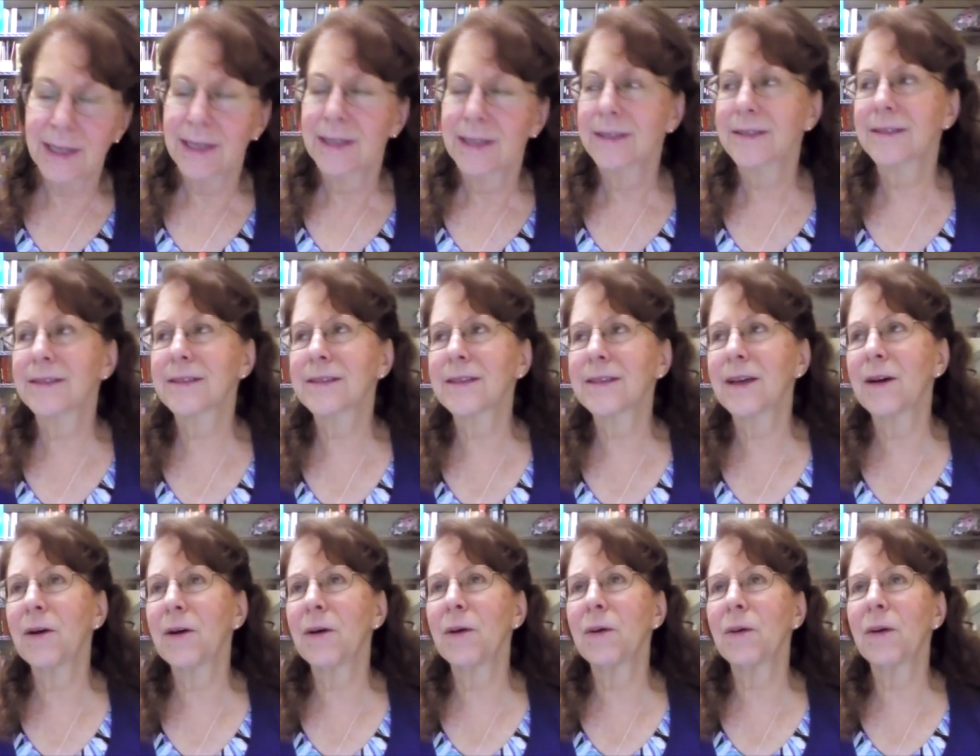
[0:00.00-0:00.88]

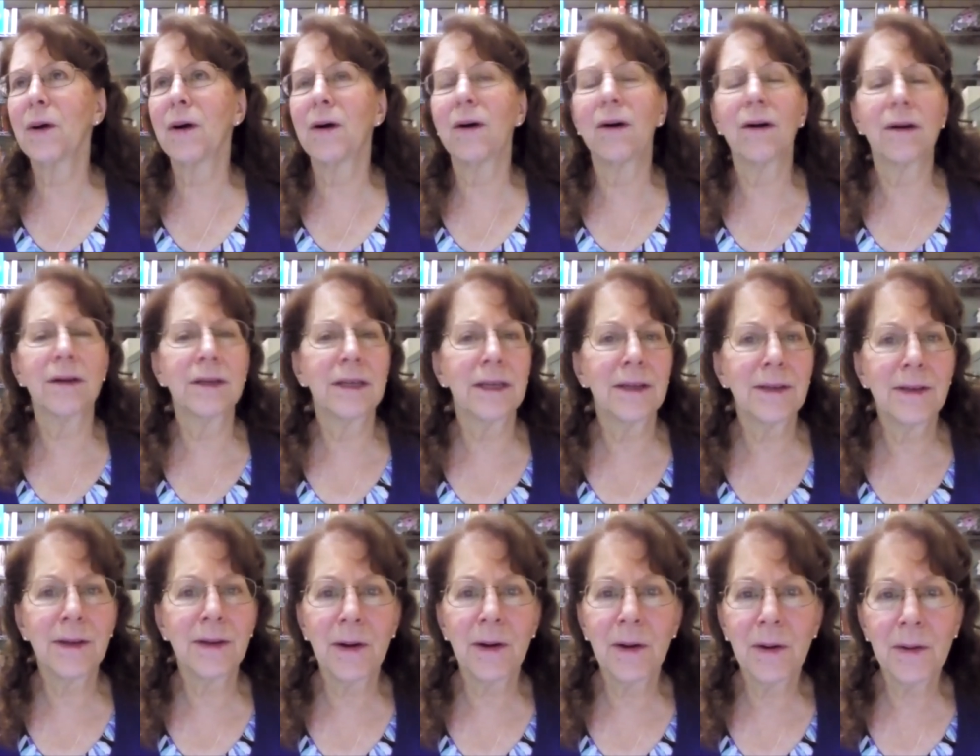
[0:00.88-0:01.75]
So you
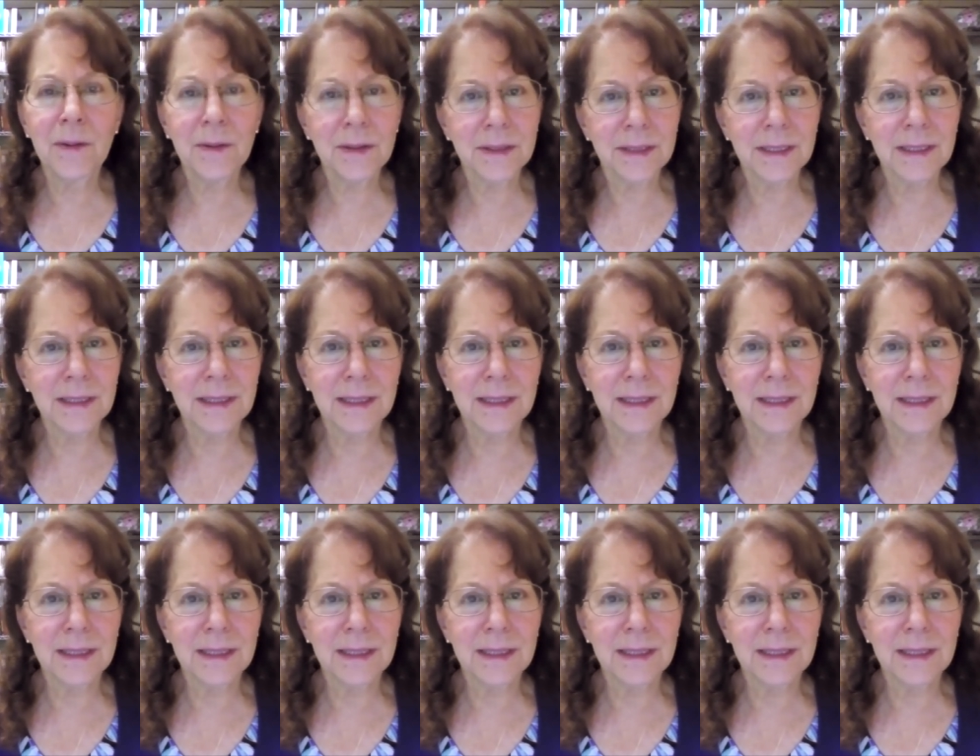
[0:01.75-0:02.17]
know,